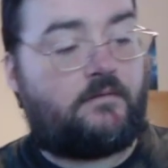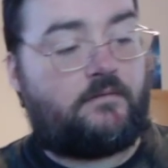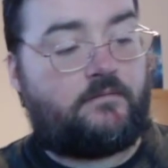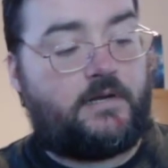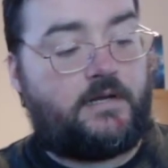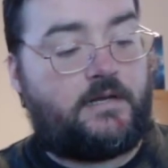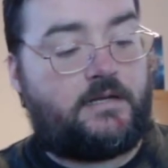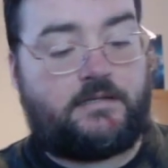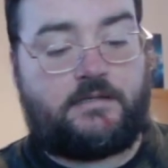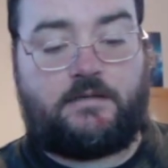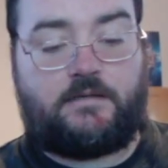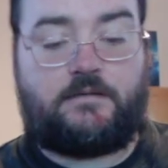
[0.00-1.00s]

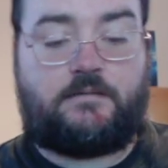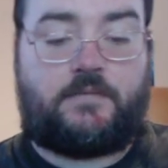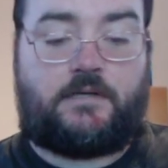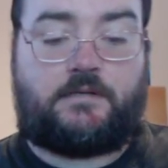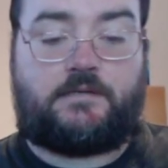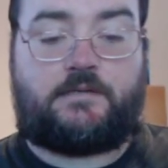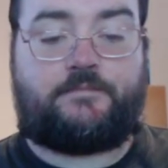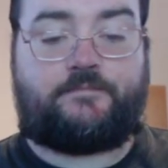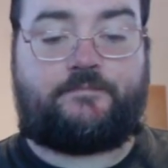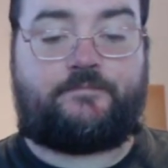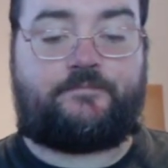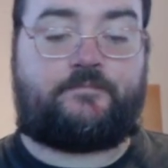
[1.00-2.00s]
Rest in peace.
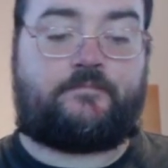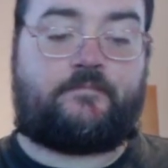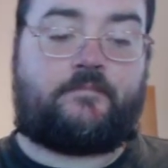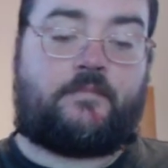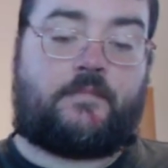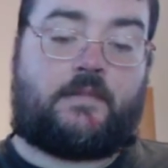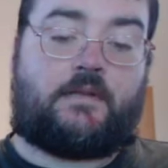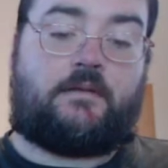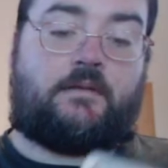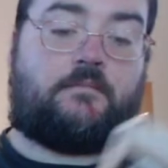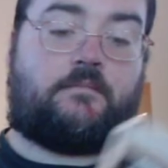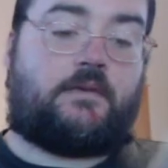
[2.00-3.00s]

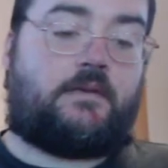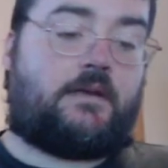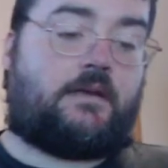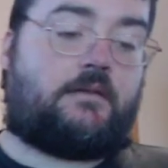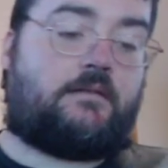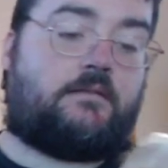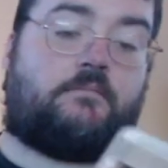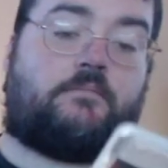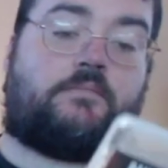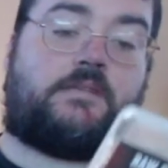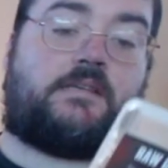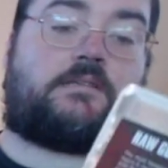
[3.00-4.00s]
But yeah,
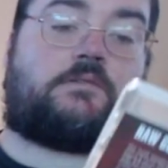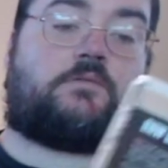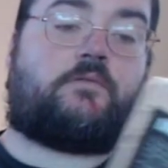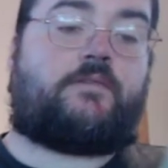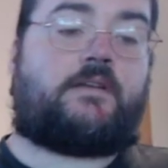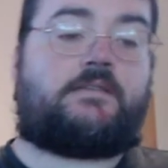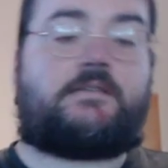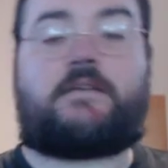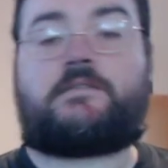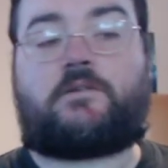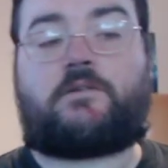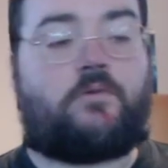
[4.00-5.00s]
discs with
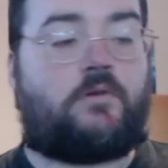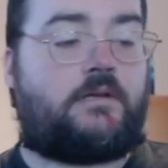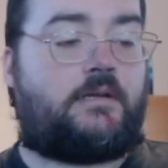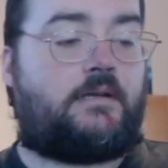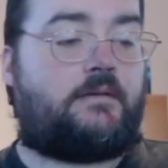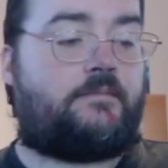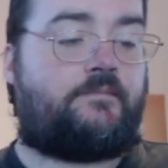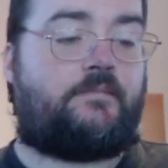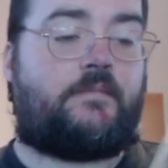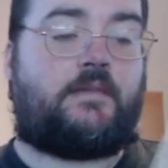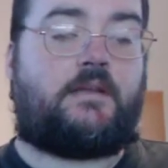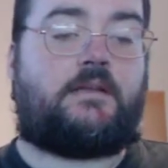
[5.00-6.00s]
fantastic quality.
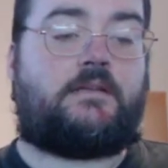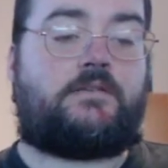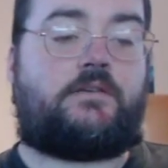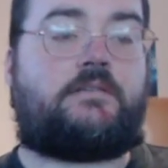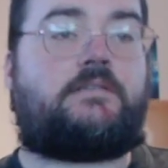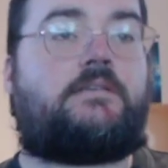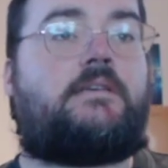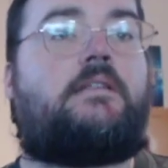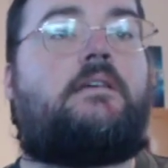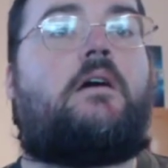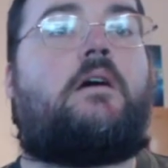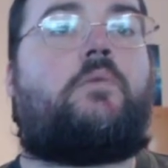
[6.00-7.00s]
And as you can see, the
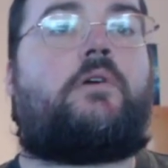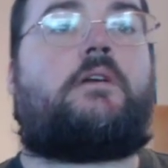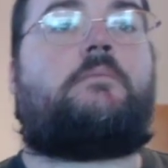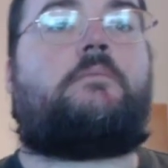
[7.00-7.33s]
artwork I'm